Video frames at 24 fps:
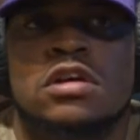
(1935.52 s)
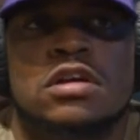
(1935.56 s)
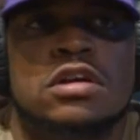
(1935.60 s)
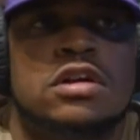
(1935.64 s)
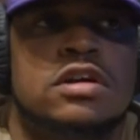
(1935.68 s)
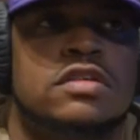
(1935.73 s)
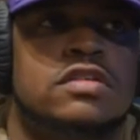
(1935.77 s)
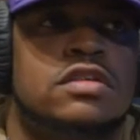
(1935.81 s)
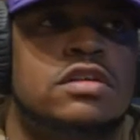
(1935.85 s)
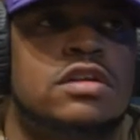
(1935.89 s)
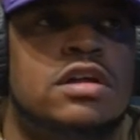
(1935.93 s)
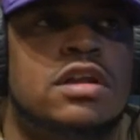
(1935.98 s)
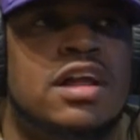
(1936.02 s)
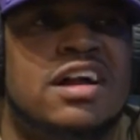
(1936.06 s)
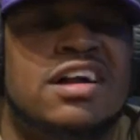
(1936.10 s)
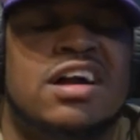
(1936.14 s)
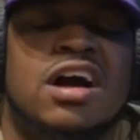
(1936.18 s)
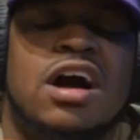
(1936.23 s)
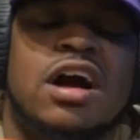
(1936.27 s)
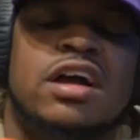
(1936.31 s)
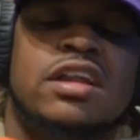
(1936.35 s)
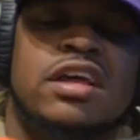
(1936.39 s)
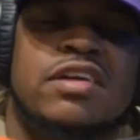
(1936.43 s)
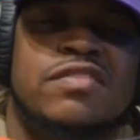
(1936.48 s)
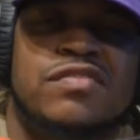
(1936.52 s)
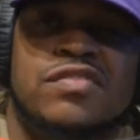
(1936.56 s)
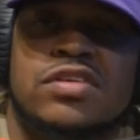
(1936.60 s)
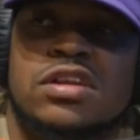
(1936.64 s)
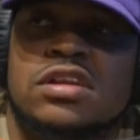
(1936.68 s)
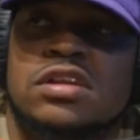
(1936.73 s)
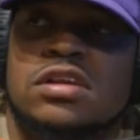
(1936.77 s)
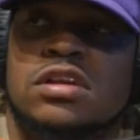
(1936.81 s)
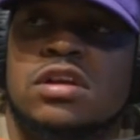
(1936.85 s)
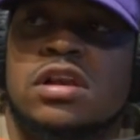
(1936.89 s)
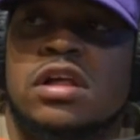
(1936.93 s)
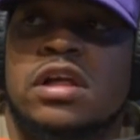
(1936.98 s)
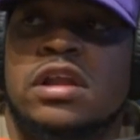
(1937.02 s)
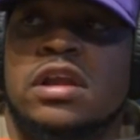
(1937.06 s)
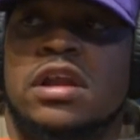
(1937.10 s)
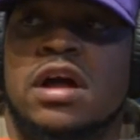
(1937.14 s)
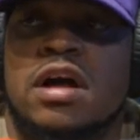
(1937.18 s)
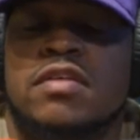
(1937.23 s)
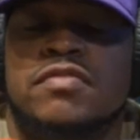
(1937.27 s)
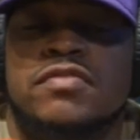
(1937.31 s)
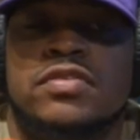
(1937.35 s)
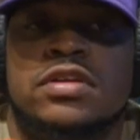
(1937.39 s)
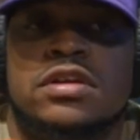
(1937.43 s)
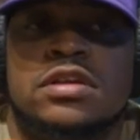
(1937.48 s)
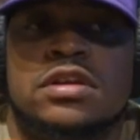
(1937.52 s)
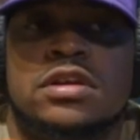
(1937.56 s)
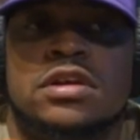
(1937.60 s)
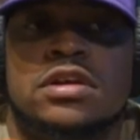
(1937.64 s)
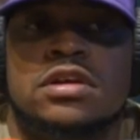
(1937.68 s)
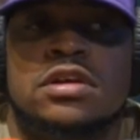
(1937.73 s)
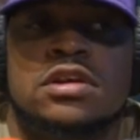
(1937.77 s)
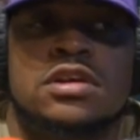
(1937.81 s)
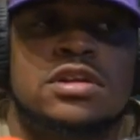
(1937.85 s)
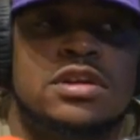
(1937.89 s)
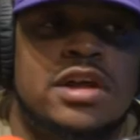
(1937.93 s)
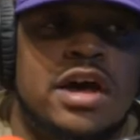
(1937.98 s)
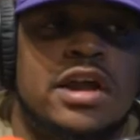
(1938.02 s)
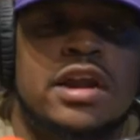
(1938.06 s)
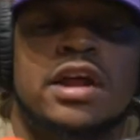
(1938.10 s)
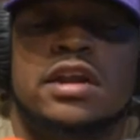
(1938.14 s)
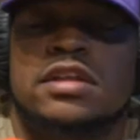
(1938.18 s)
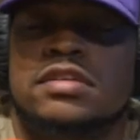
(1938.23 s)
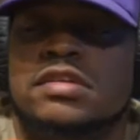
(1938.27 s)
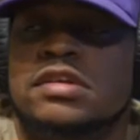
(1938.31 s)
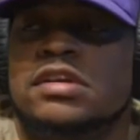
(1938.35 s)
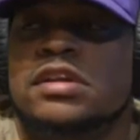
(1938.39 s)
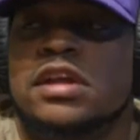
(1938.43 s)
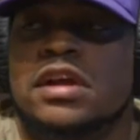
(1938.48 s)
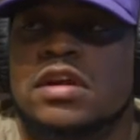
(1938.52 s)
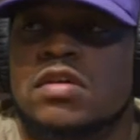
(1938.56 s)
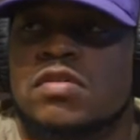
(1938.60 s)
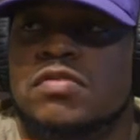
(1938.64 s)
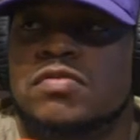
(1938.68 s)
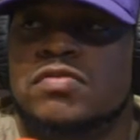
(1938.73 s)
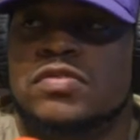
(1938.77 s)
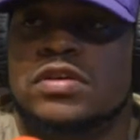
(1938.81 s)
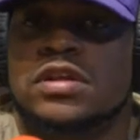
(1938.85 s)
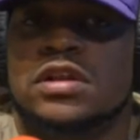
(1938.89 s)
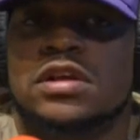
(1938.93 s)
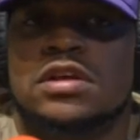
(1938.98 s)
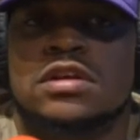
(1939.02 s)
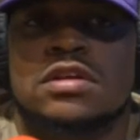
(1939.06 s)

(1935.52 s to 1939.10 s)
Because then they're like, all right, they feeling it or they not feeling it. 9 out of 10, they're going to feel it.